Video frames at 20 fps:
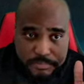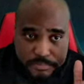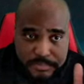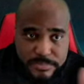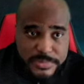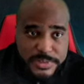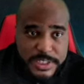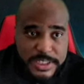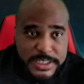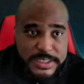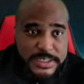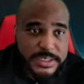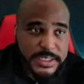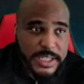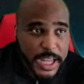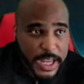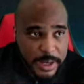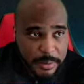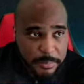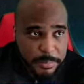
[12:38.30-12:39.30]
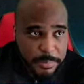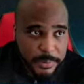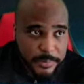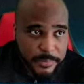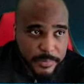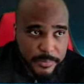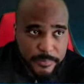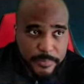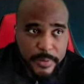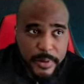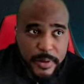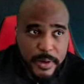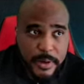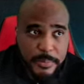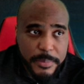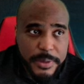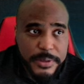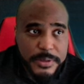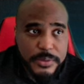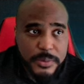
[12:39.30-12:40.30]
this type of
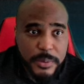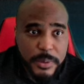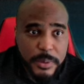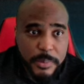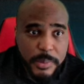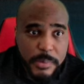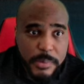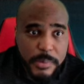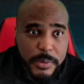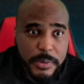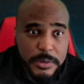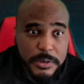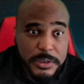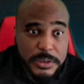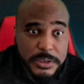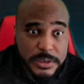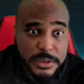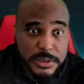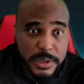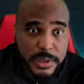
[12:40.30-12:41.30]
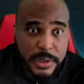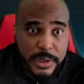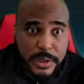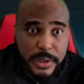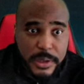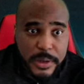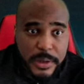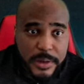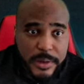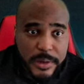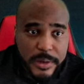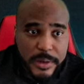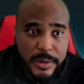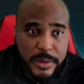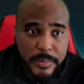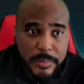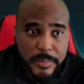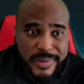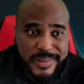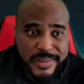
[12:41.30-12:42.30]
environments where people are just
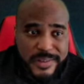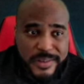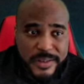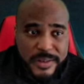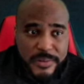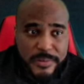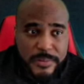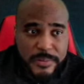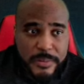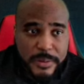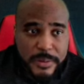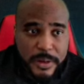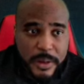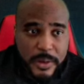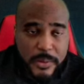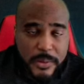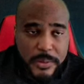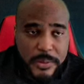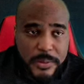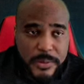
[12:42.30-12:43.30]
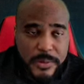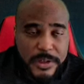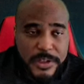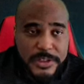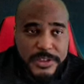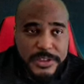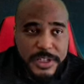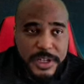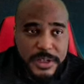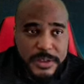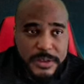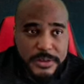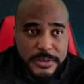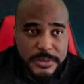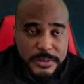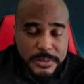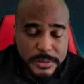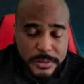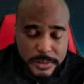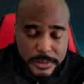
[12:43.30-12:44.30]
basically, I don't know, it
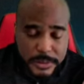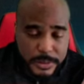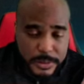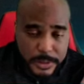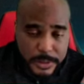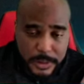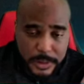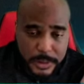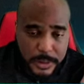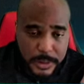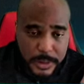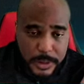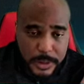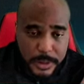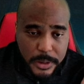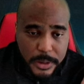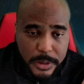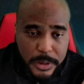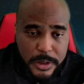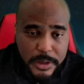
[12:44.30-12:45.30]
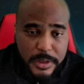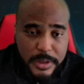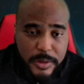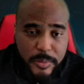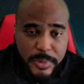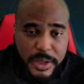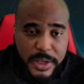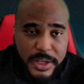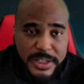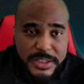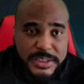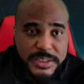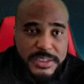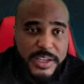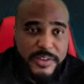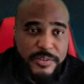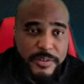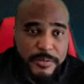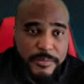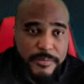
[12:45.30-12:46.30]
sounds like they're making
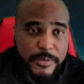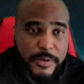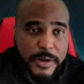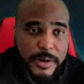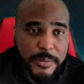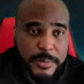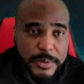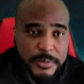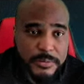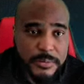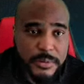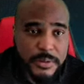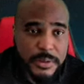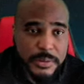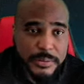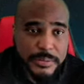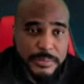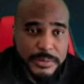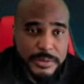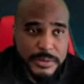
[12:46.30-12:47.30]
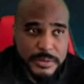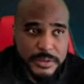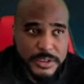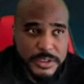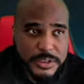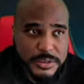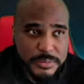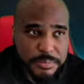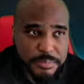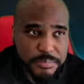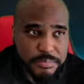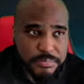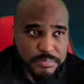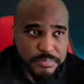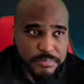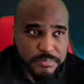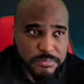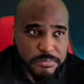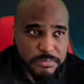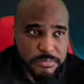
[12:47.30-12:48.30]
safe environments for them to just
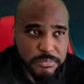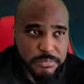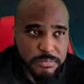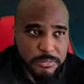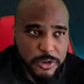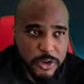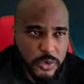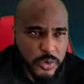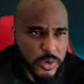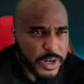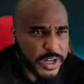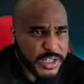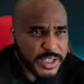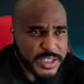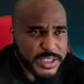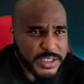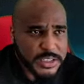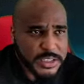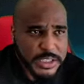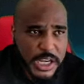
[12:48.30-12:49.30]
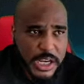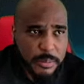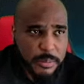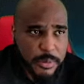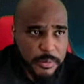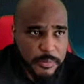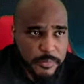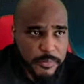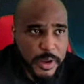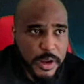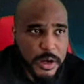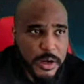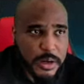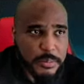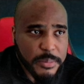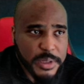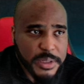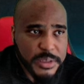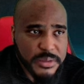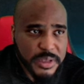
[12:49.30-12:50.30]
create the same
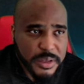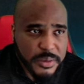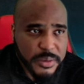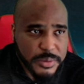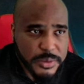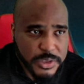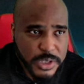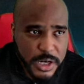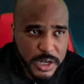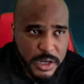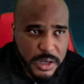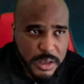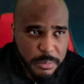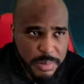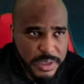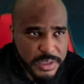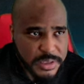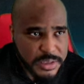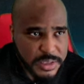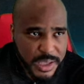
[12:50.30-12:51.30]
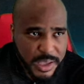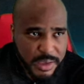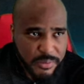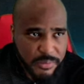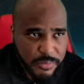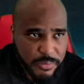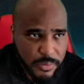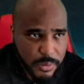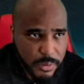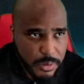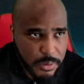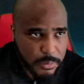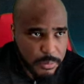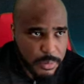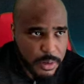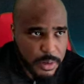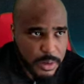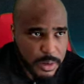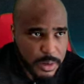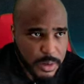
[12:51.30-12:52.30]
environments they were trying to be safe from.
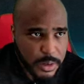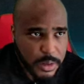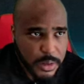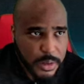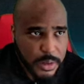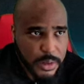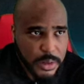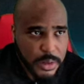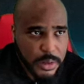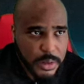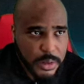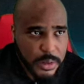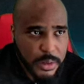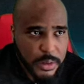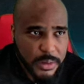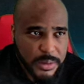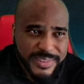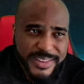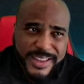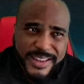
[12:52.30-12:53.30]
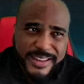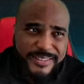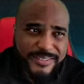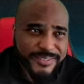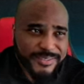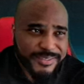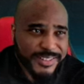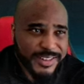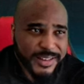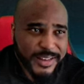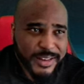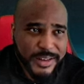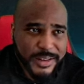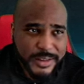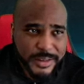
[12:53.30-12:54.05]
Damn, man, like,